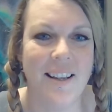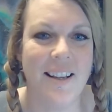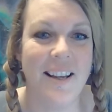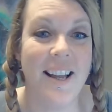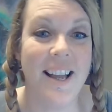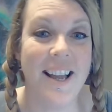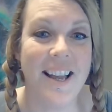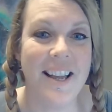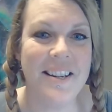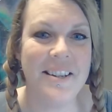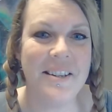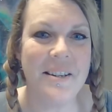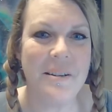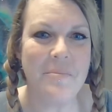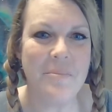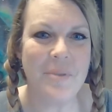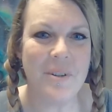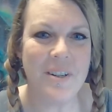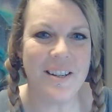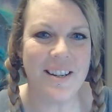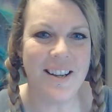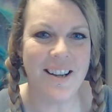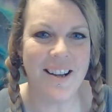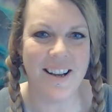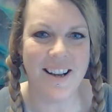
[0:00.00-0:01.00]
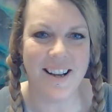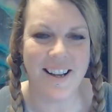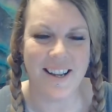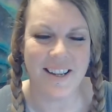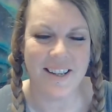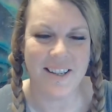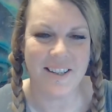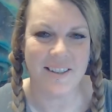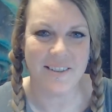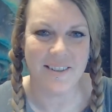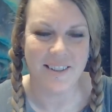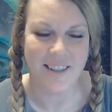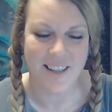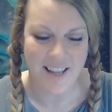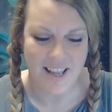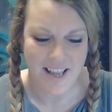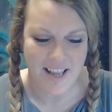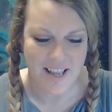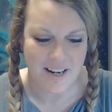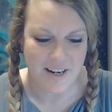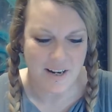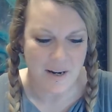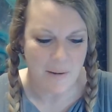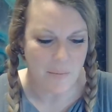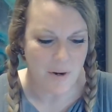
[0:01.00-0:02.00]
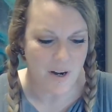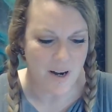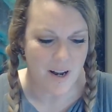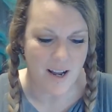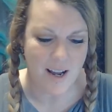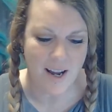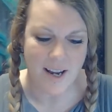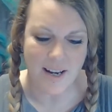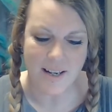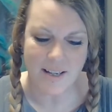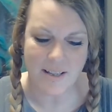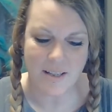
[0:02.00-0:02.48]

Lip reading: And number 9. Number 9